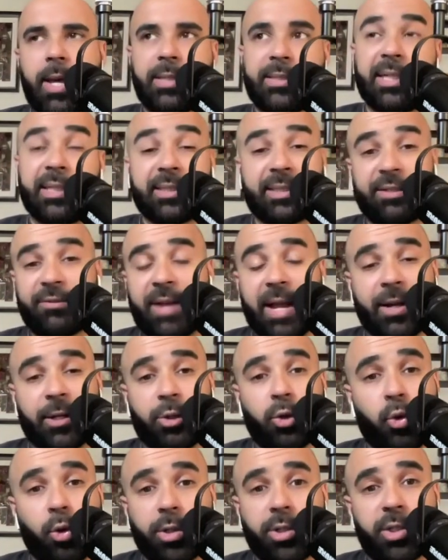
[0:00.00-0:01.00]
Celtics have kind of
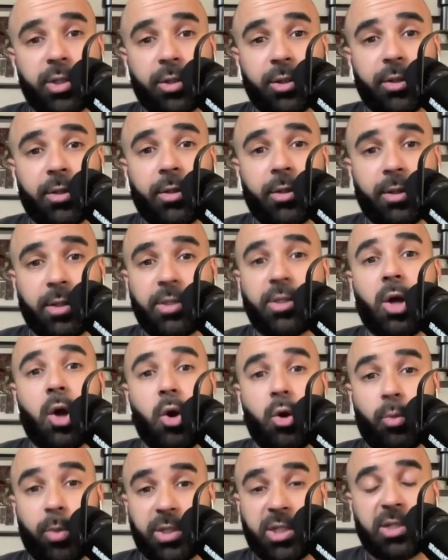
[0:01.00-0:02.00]
tortured the
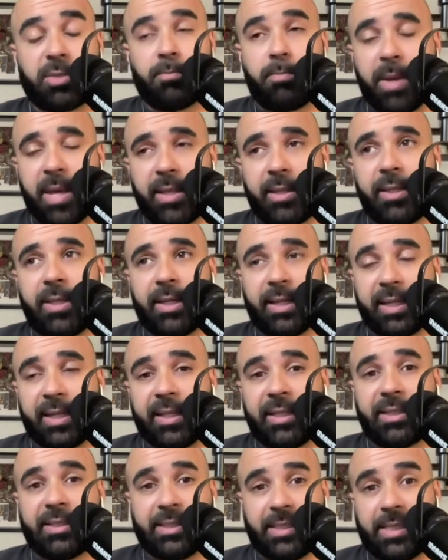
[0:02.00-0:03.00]
zone, which has been the
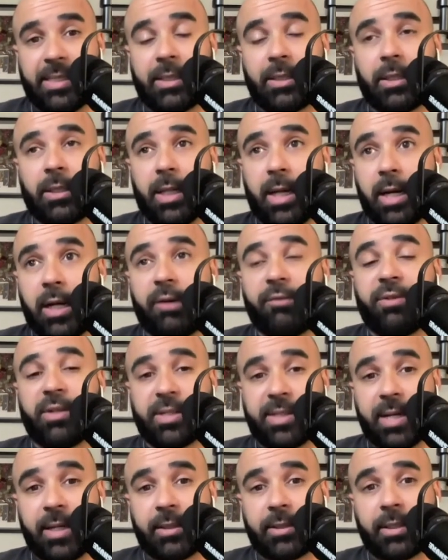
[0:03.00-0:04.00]
Achilles heel of the
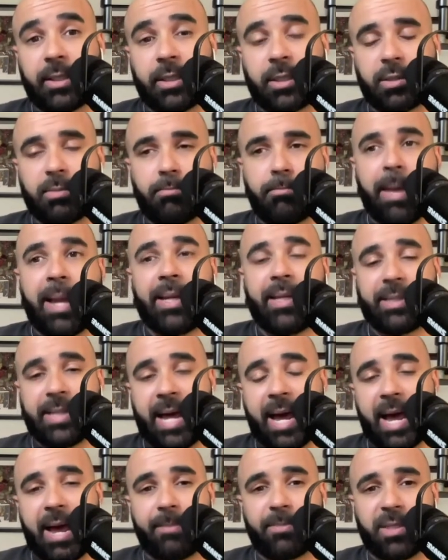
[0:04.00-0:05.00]
Celtics many
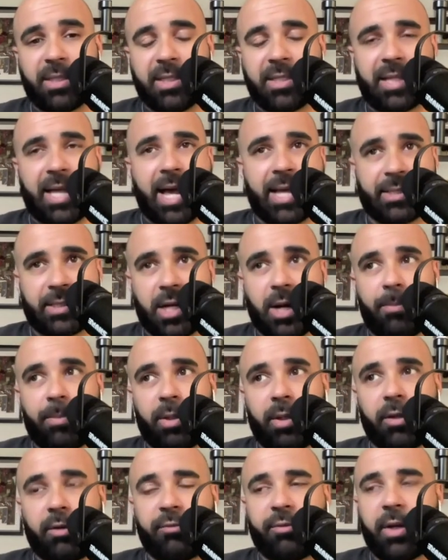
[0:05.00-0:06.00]
times in these last
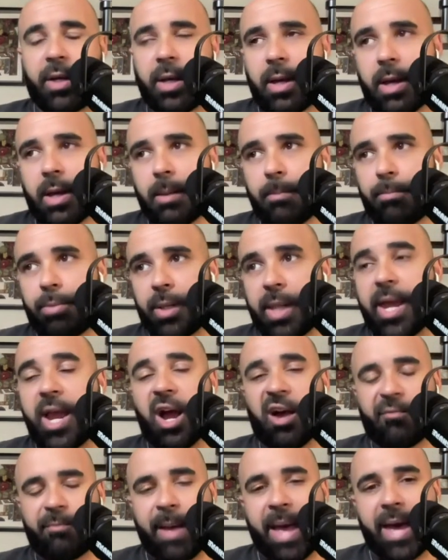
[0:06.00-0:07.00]
couple of
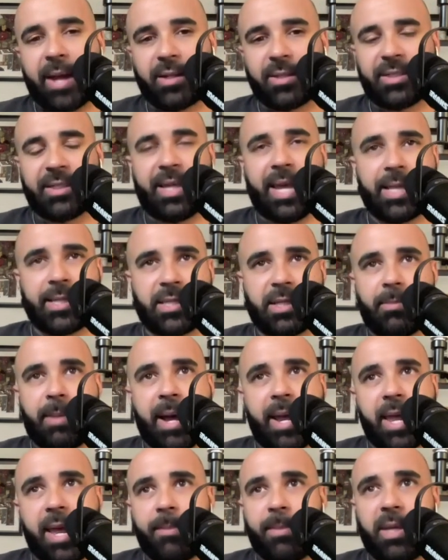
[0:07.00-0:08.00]
playoff battles against the
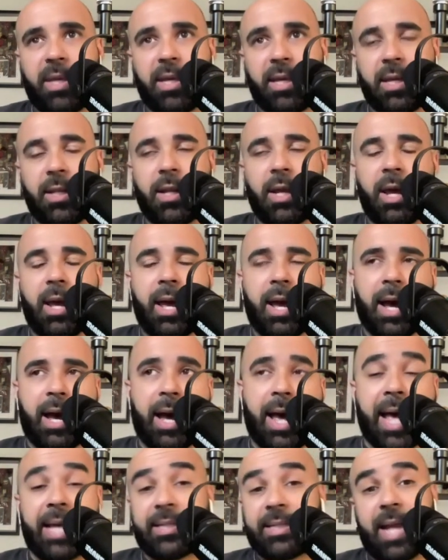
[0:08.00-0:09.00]
Miami Heat.
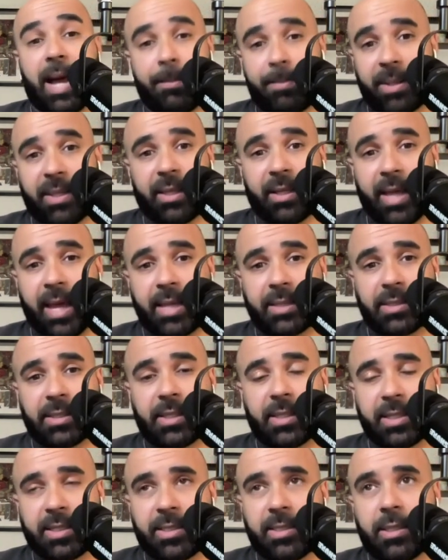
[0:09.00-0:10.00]
Has not been the case
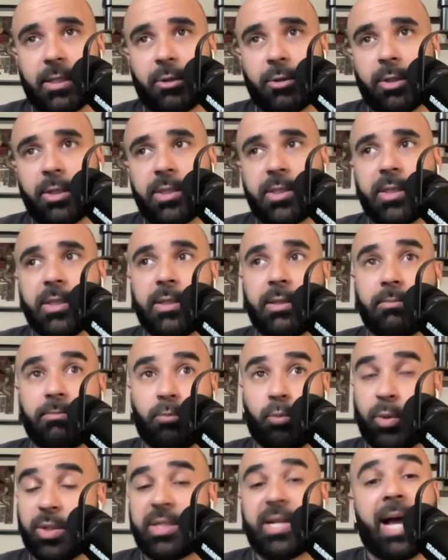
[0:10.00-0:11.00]
in this series,
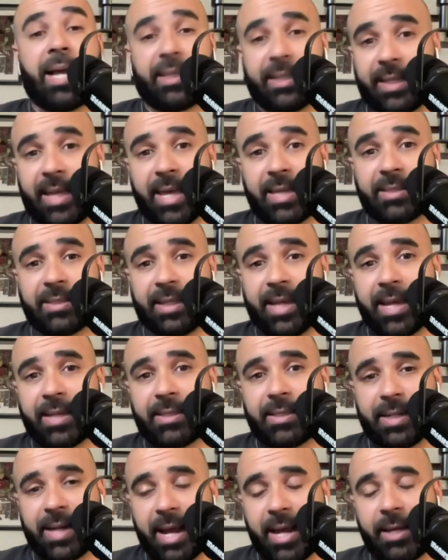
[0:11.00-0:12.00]
was not the case again
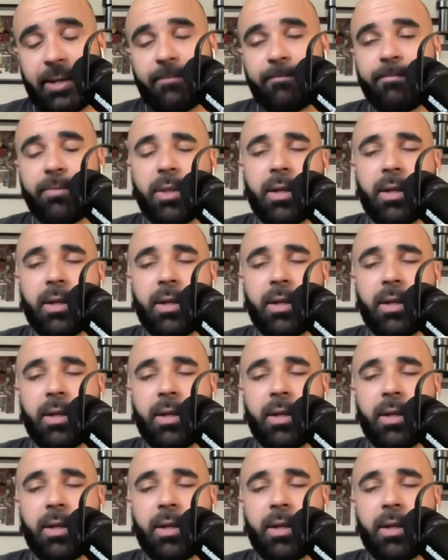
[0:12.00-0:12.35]
tonight.